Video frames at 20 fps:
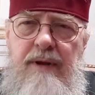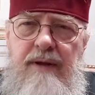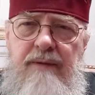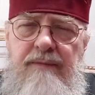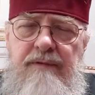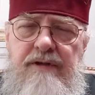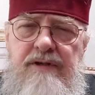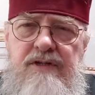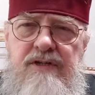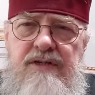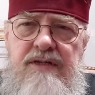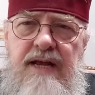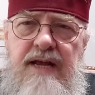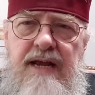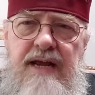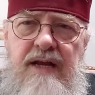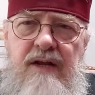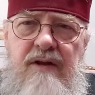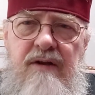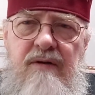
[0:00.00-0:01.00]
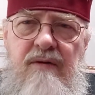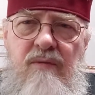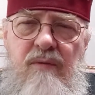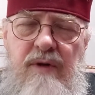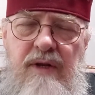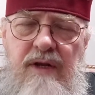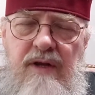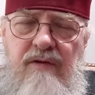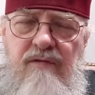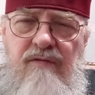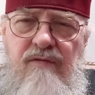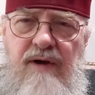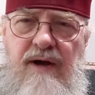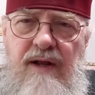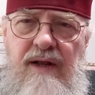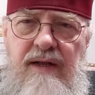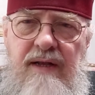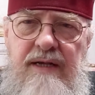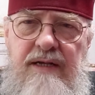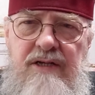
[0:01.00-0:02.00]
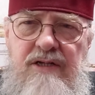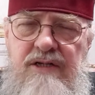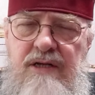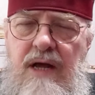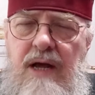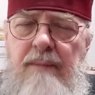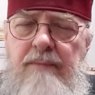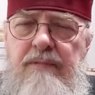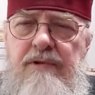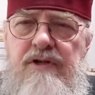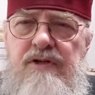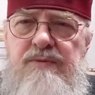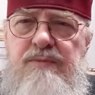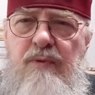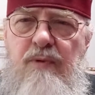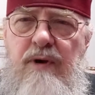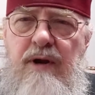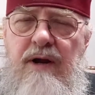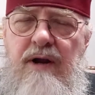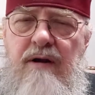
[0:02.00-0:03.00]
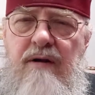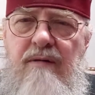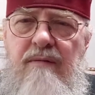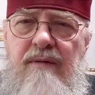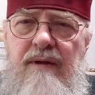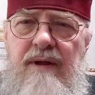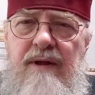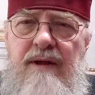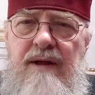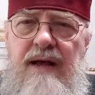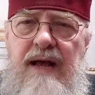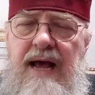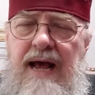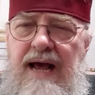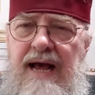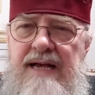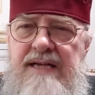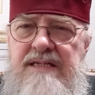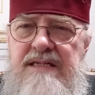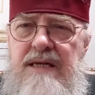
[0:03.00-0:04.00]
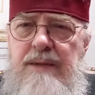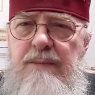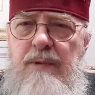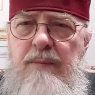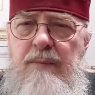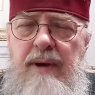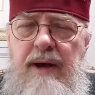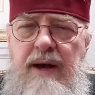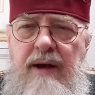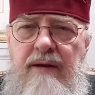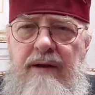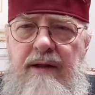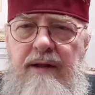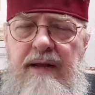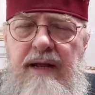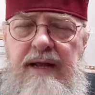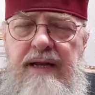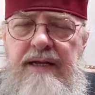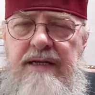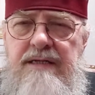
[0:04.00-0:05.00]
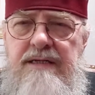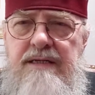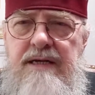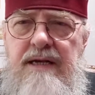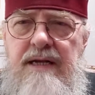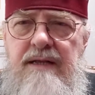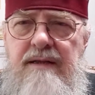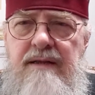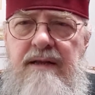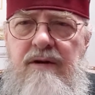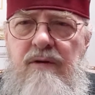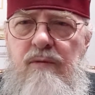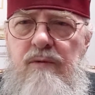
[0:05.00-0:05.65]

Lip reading: in this state, when he had finally stopped his prayer, asked him about it, and he said that